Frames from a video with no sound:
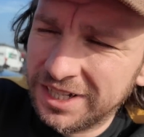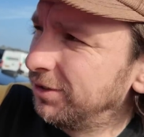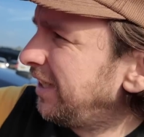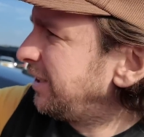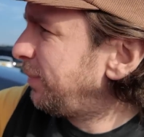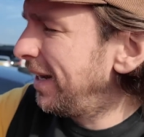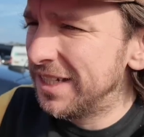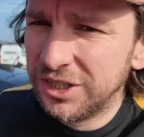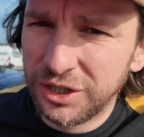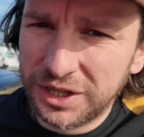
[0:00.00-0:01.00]
I was
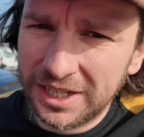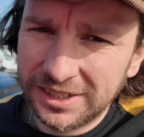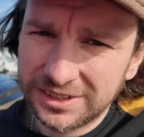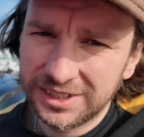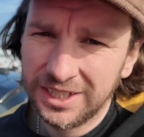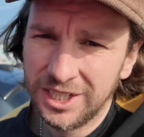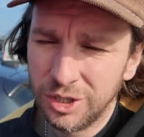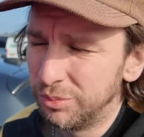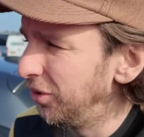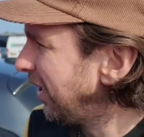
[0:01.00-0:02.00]
expecting good things,
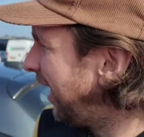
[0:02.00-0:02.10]
but